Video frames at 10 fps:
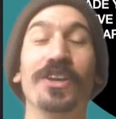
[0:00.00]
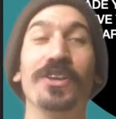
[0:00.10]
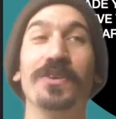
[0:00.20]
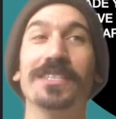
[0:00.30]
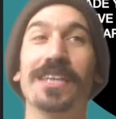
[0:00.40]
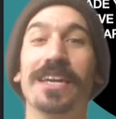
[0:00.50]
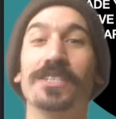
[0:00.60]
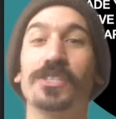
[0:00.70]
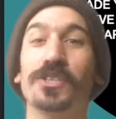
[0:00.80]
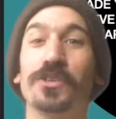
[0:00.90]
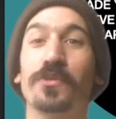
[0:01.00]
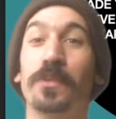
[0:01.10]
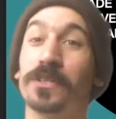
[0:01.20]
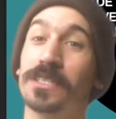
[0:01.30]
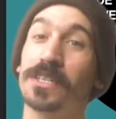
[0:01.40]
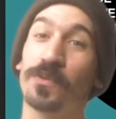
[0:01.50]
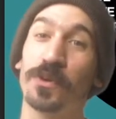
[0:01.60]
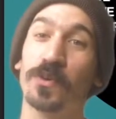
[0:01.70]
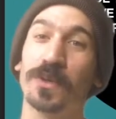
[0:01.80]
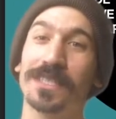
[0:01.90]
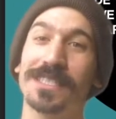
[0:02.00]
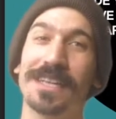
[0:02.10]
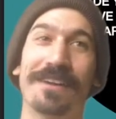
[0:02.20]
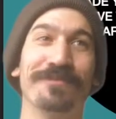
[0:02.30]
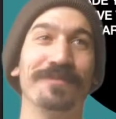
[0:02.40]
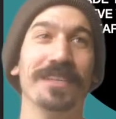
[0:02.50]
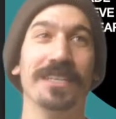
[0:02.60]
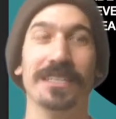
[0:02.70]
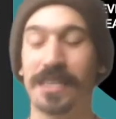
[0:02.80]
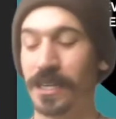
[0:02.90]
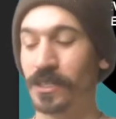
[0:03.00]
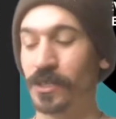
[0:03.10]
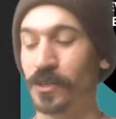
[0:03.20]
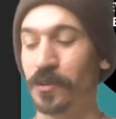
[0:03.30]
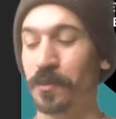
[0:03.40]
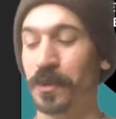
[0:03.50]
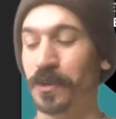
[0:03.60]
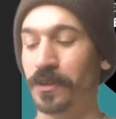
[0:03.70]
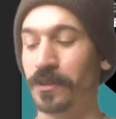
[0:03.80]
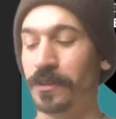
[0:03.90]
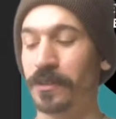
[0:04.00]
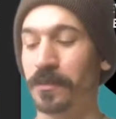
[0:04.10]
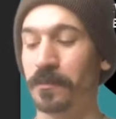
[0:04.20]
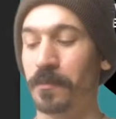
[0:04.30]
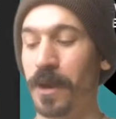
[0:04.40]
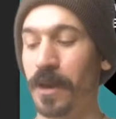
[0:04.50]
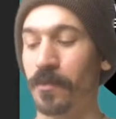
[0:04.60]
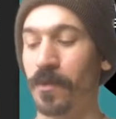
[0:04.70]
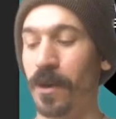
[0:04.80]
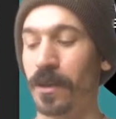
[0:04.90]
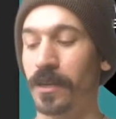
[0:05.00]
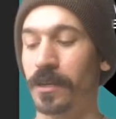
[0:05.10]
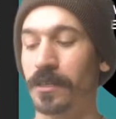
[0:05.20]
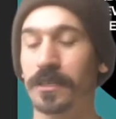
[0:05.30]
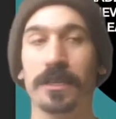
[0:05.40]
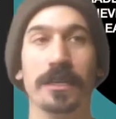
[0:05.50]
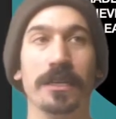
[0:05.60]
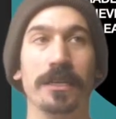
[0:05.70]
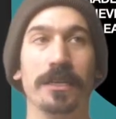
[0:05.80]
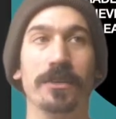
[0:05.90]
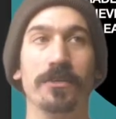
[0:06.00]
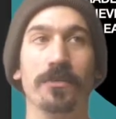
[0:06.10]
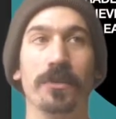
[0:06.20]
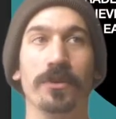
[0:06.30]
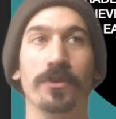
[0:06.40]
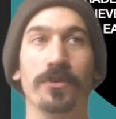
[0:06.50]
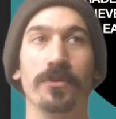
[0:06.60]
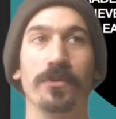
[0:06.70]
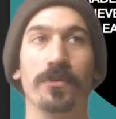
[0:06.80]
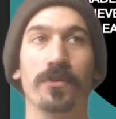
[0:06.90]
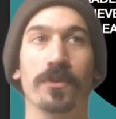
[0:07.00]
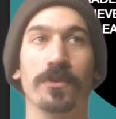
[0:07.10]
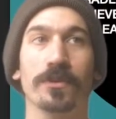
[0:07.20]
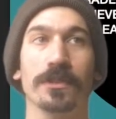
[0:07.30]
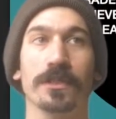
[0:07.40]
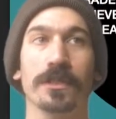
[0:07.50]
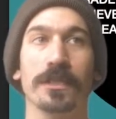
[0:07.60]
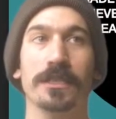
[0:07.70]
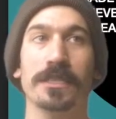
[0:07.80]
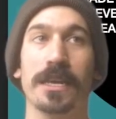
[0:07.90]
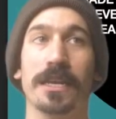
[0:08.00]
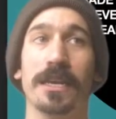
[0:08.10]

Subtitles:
You decided to build it in the real world instead. Decided to build my rocket in the real world instead.